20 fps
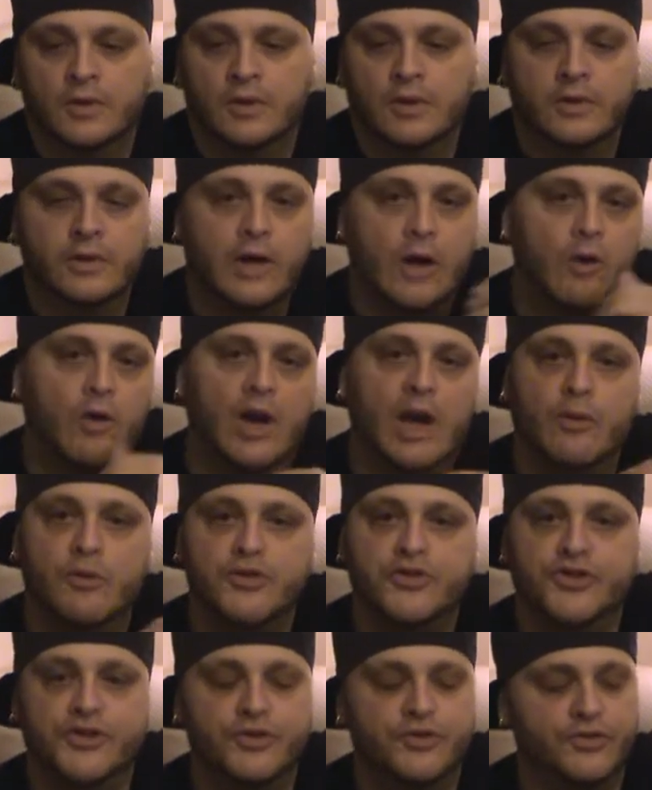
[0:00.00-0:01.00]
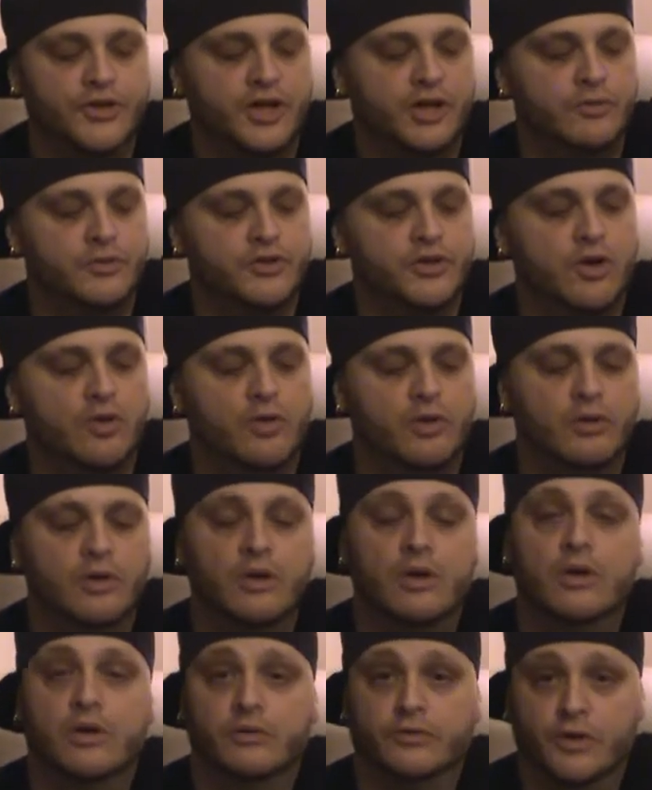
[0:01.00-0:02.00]
Now all I was doing there was going
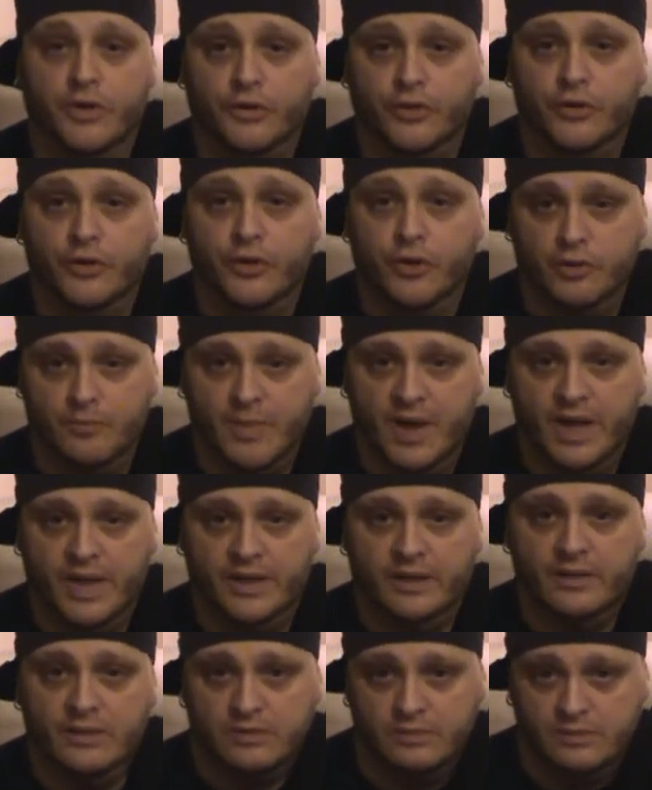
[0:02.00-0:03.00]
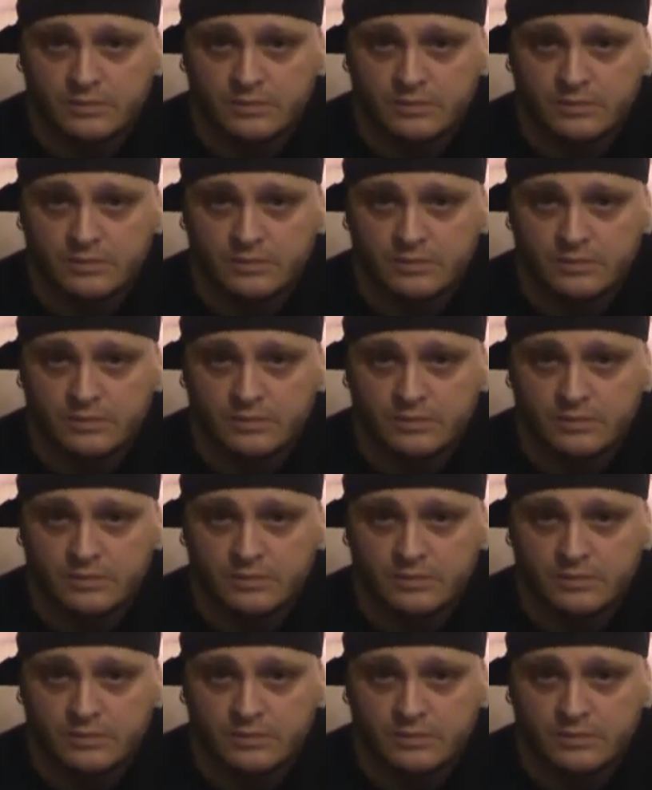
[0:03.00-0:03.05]
the third minor,